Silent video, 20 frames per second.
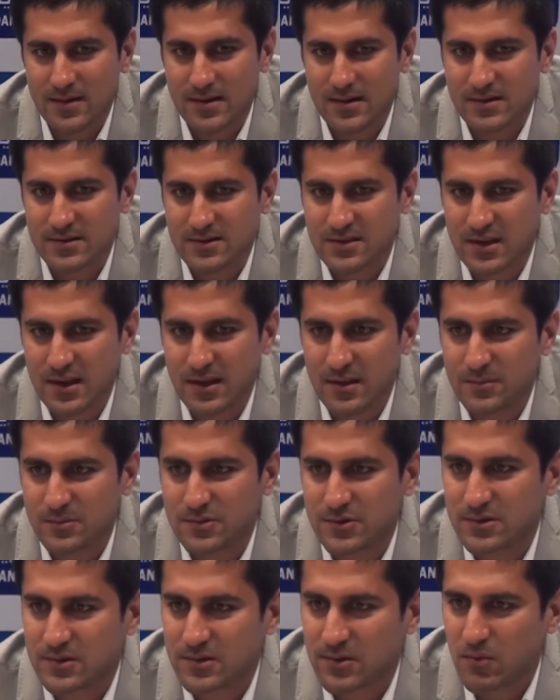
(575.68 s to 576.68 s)
it
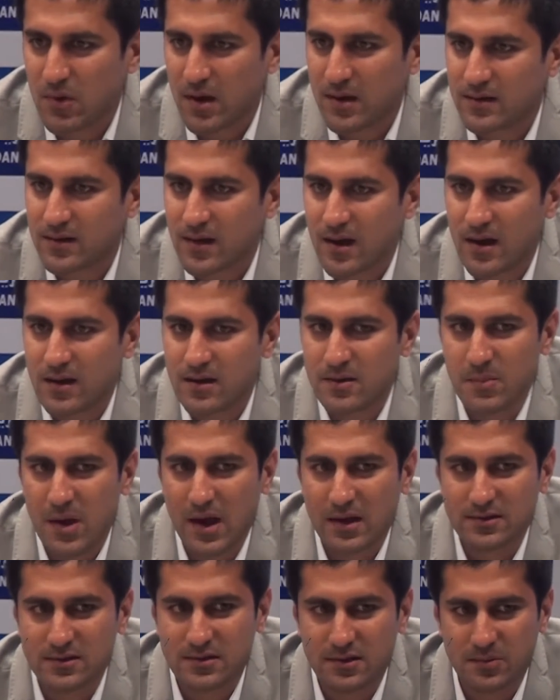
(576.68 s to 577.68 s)
seems quite
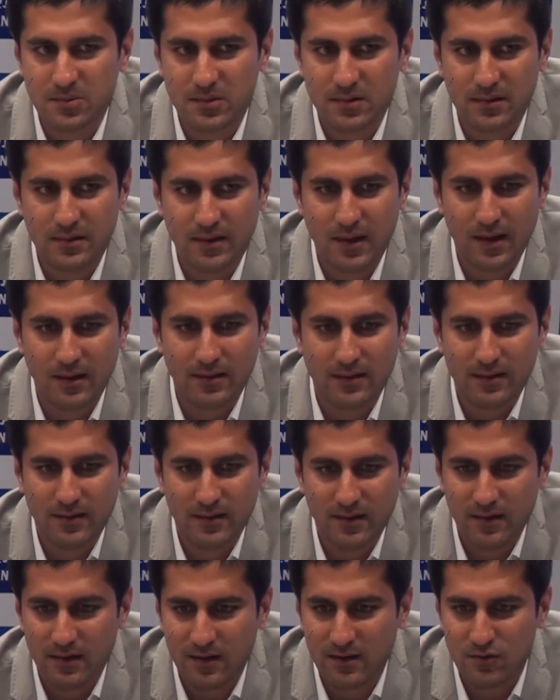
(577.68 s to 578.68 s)
unimaginable that
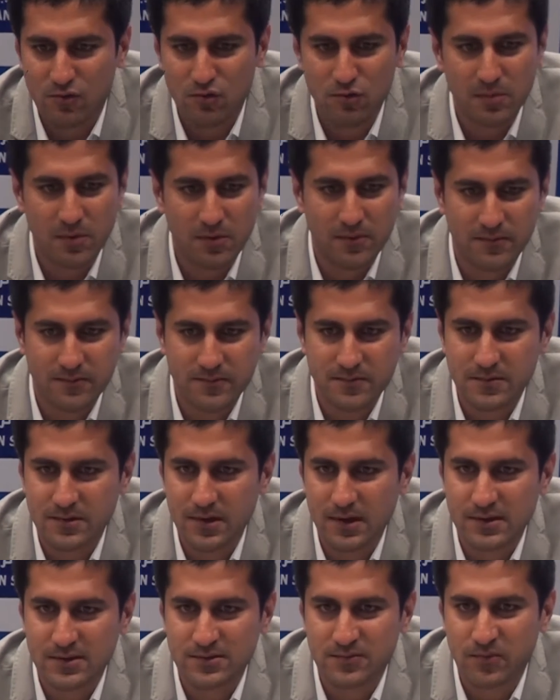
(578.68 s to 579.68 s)
a group of
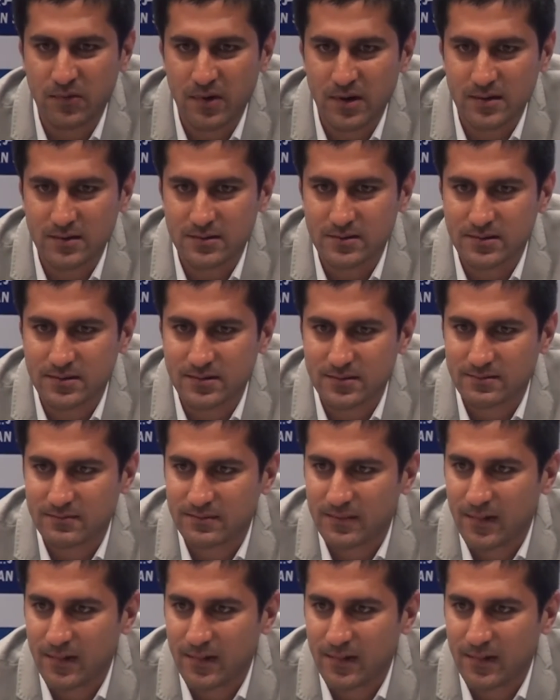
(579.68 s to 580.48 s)
six friends,